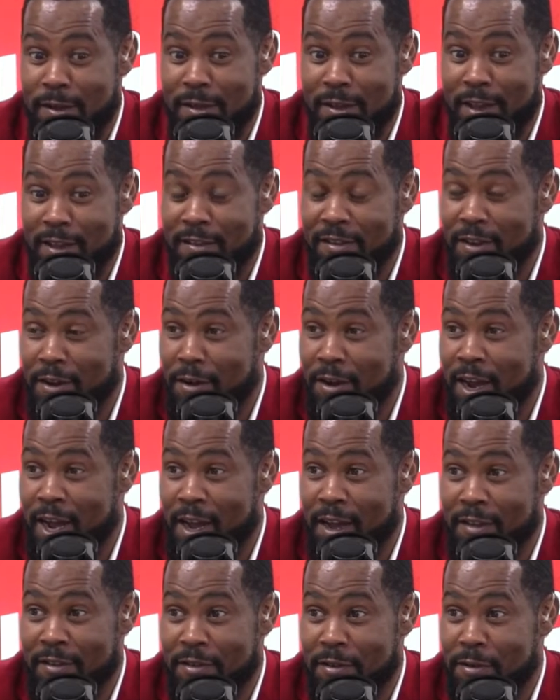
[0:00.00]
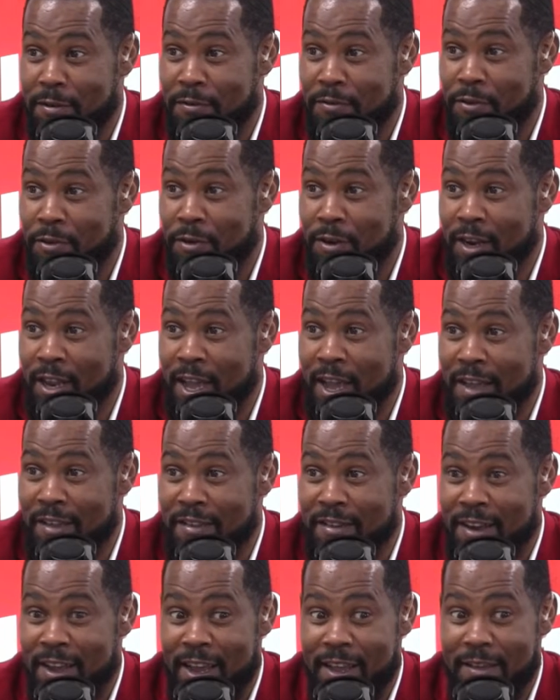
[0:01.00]
I saw guys on the floor last
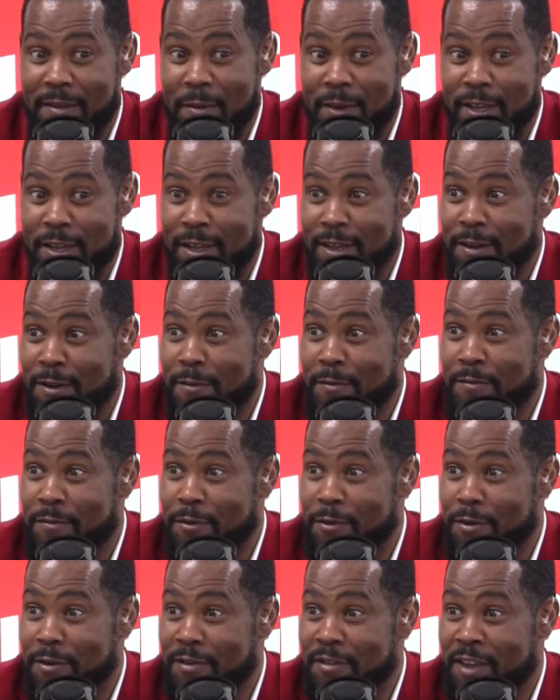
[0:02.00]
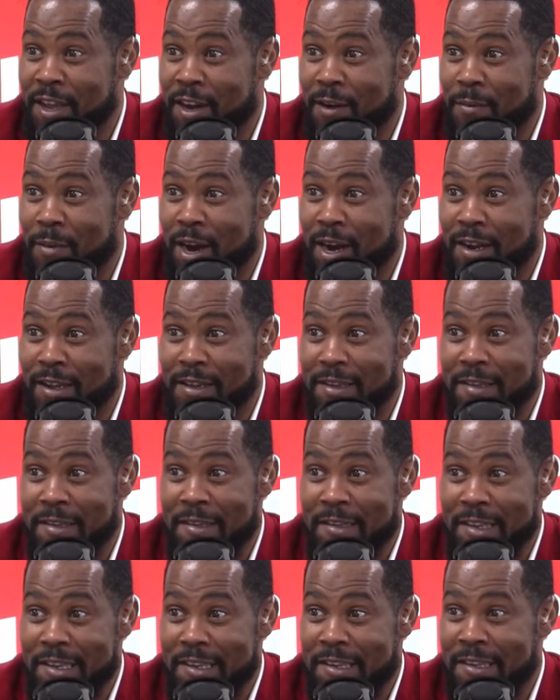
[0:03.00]
night for Santa Monica
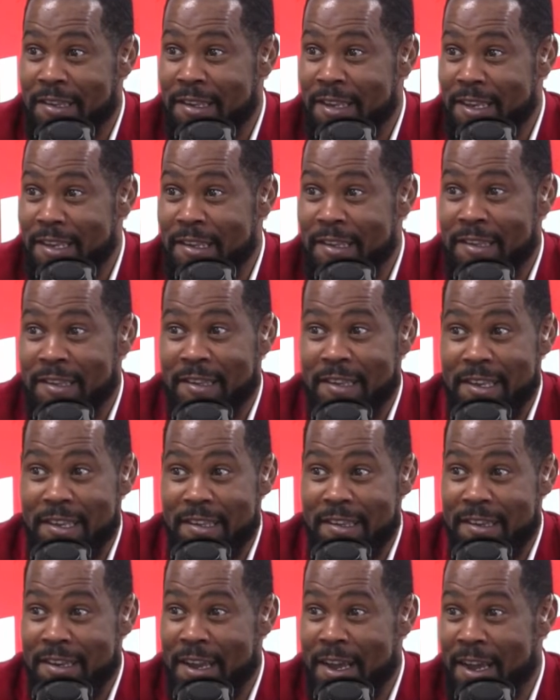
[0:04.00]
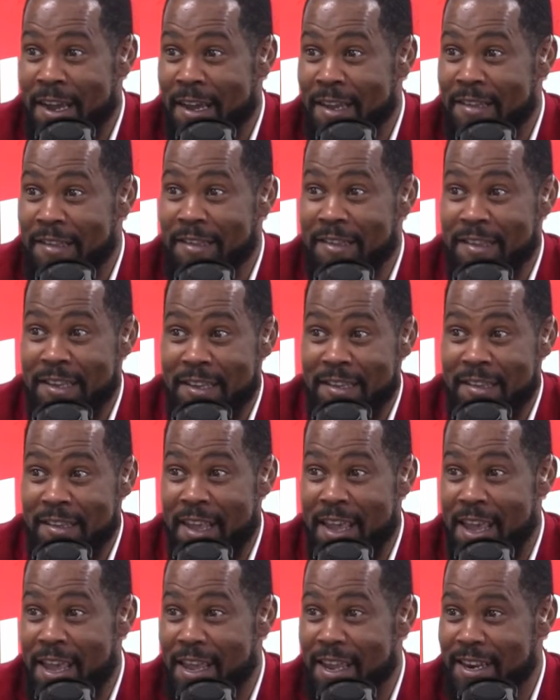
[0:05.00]
6'6", 6'9",
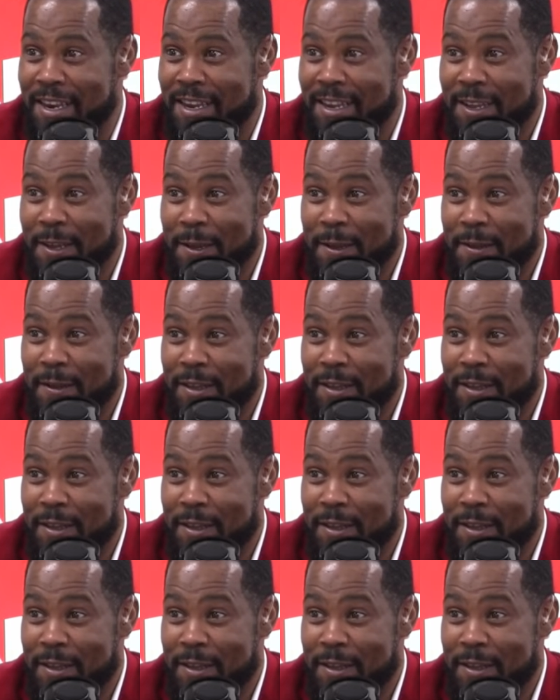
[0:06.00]
6'8".